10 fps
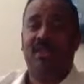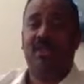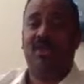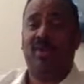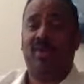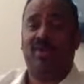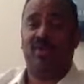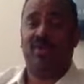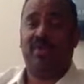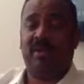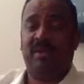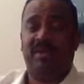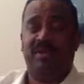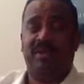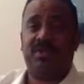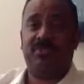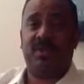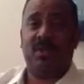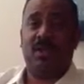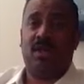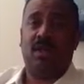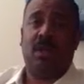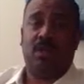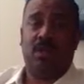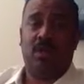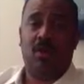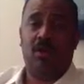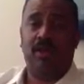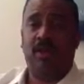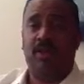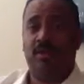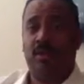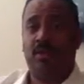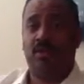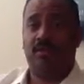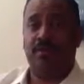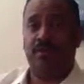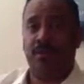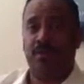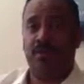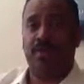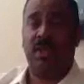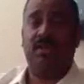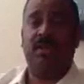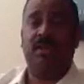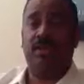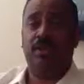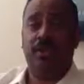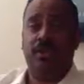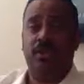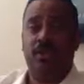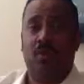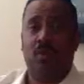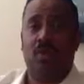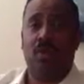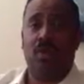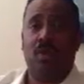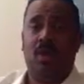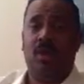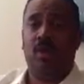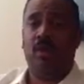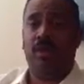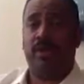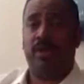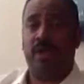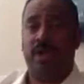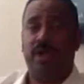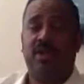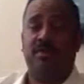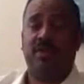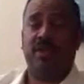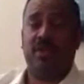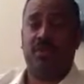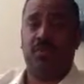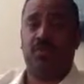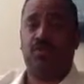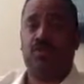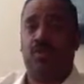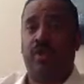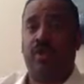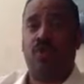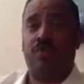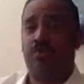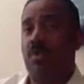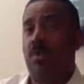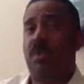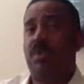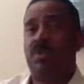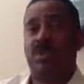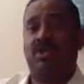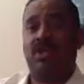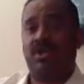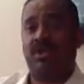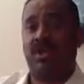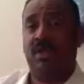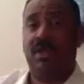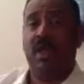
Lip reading: You look at other places along the coast of New Jersey and even in New York, where entire communities were destroyed, homes were washed out to sea,